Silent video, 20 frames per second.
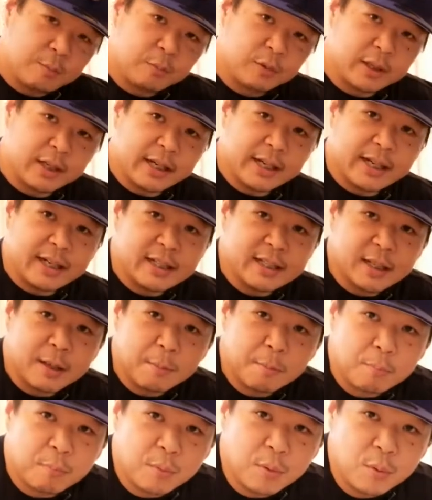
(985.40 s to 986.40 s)
We need
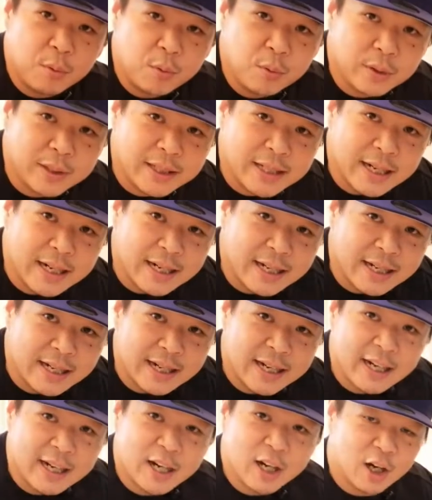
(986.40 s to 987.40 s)
some protein
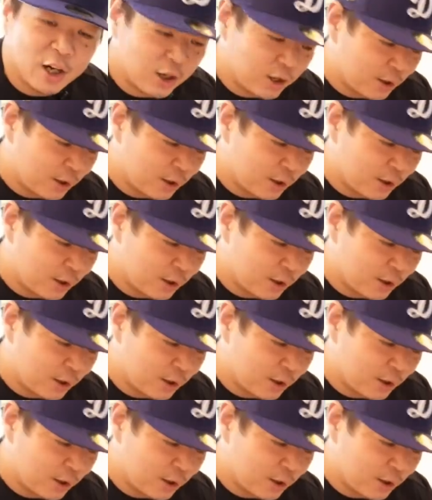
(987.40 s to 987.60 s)
here.